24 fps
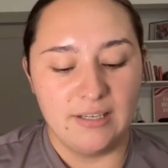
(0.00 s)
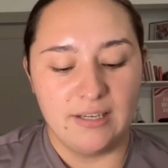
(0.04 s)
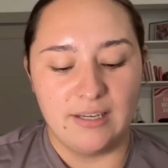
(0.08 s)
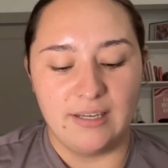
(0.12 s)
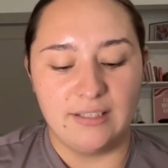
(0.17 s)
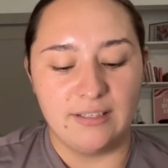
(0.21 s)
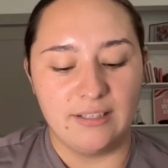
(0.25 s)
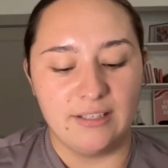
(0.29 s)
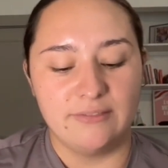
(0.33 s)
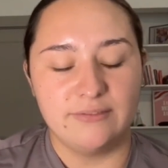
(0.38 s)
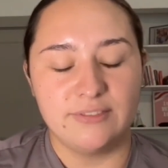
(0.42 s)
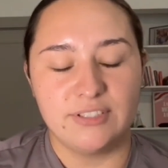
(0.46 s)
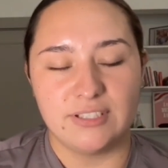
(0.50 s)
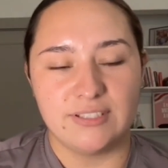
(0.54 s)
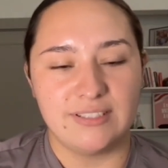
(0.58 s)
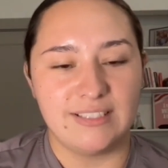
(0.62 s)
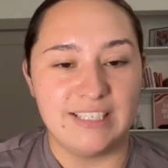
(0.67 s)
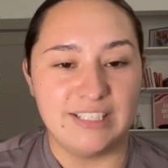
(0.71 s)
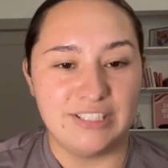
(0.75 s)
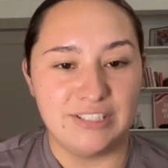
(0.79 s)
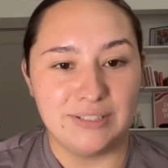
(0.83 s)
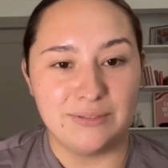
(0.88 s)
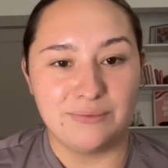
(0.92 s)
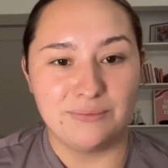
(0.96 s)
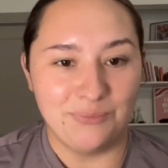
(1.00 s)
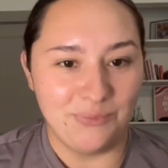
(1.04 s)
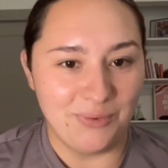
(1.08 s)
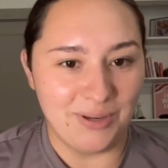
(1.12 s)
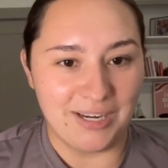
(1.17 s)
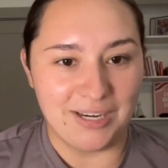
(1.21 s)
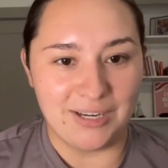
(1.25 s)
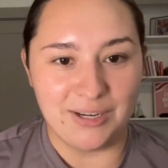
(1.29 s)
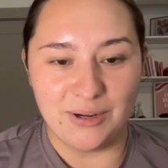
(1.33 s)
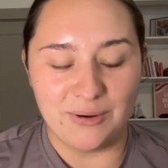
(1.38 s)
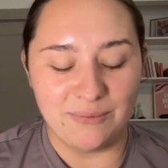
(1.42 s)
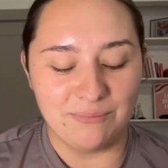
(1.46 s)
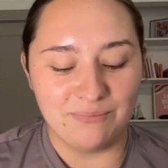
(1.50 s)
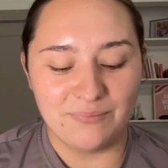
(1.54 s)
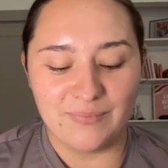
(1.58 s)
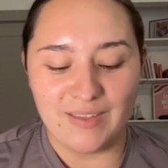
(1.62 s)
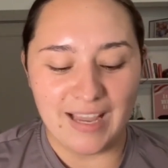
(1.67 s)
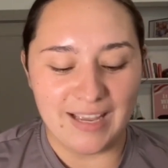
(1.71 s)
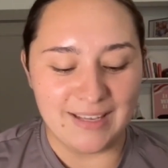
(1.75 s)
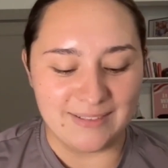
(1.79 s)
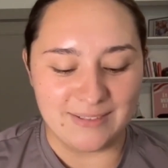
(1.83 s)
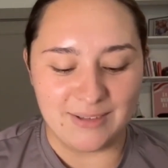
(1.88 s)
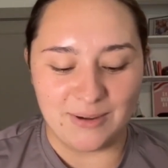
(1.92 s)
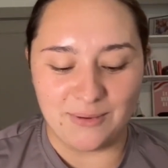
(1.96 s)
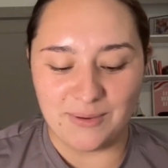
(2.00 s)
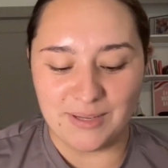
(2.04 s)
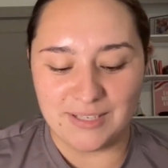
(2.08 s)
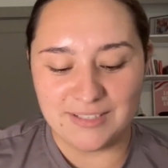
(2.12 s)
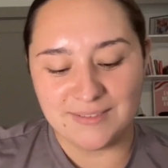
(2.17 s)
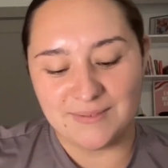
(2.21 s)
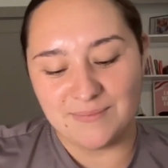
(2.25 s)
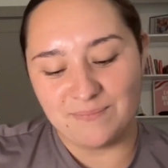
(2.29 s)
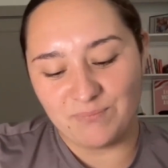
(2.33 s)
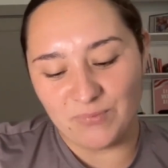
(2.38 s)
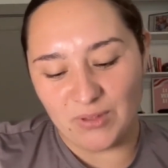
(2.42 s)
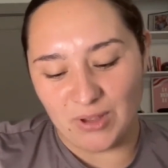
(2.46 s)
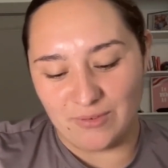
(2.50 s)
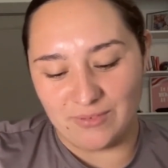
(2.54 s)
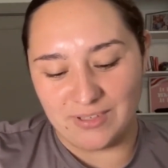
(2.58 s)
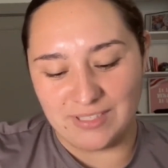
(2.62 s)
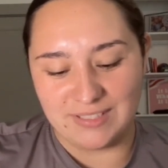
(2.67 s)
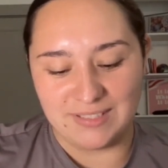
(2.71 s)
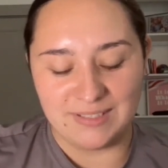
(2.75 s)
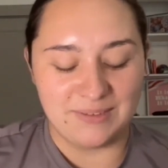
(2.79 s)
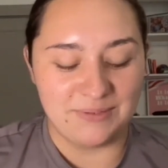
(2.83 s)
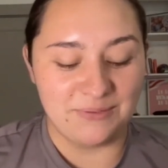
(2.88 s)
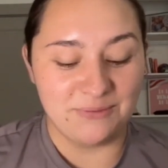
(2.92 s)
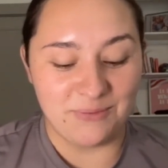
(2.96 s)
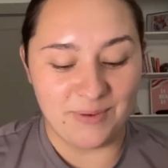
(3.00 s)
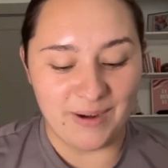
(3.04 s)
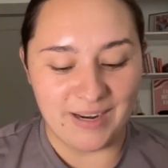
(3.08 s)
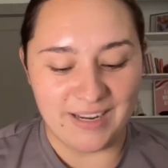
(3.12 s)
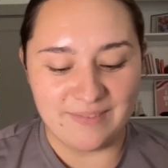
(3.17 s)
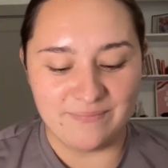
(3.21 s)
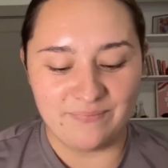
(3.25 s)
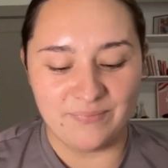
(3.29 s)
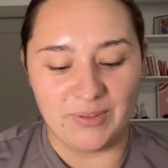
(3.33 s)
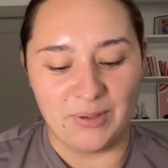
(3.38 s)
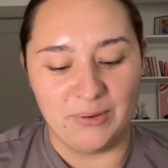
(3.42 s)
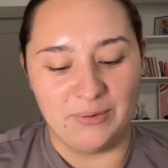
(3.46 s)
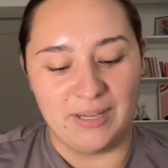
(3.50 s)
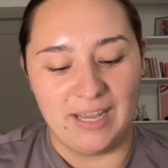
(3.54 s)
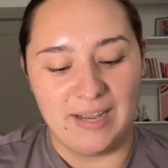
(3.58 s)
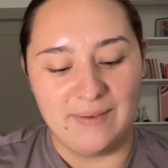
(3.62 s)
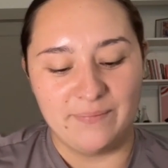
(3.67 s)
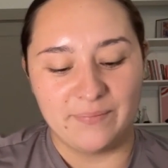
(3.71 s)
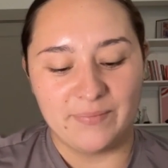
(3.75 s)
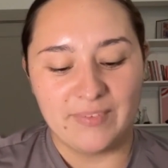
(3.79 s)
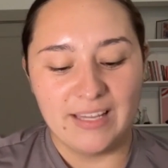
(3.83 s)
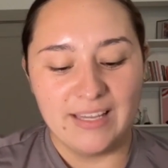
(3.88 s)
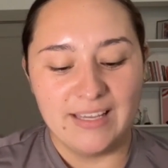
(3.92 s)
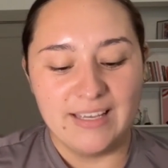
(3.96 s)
I love just teaching what I know, as always, obviously, right? Okay.